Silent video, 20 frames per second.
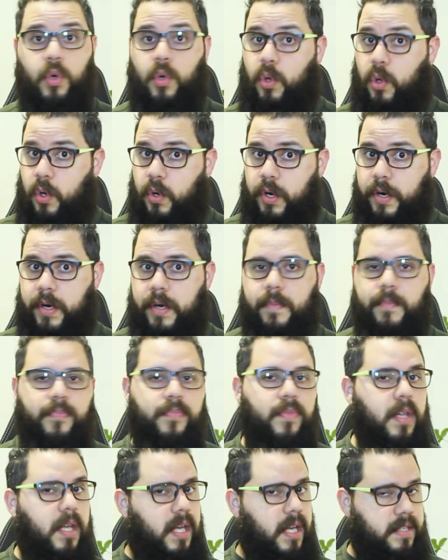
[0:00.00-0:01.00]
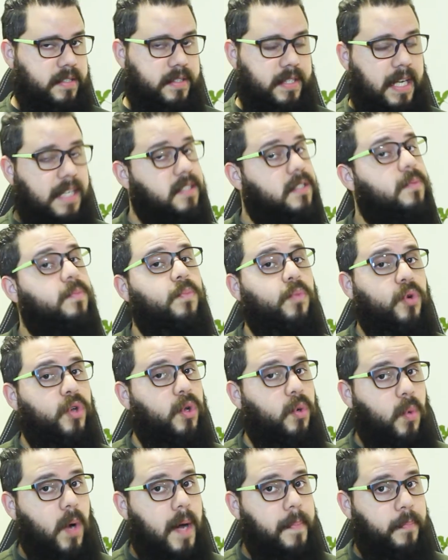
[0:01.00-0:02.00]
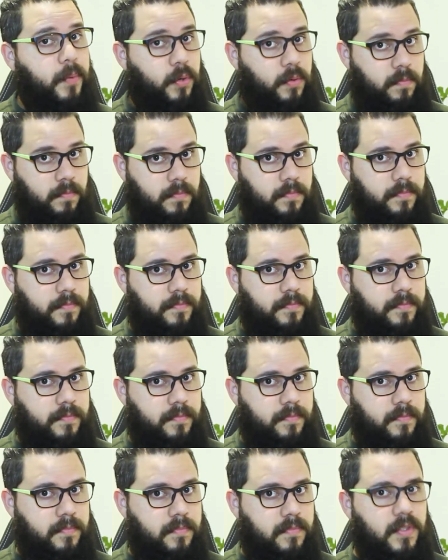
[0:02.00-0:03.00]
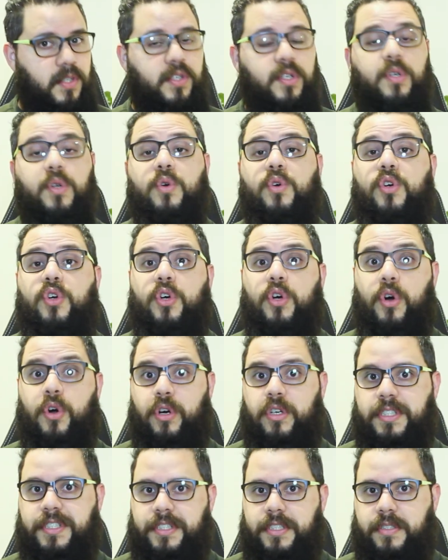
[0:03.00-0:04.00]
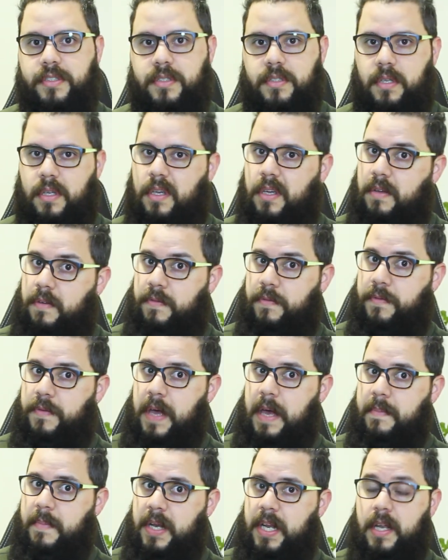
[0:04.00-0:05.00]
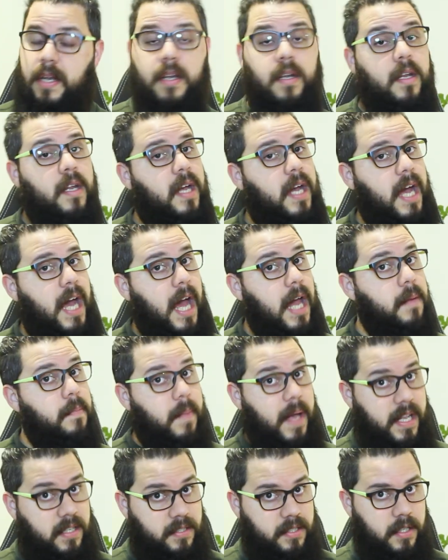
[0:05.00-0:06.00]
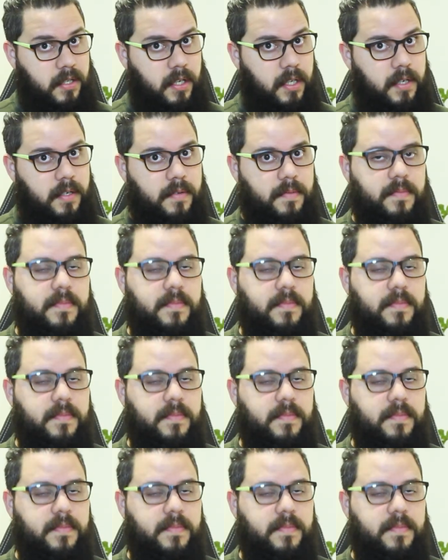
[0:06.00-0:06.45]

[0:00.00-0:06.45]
or estás muy guapo. You look gorgeous, feminine and masculine.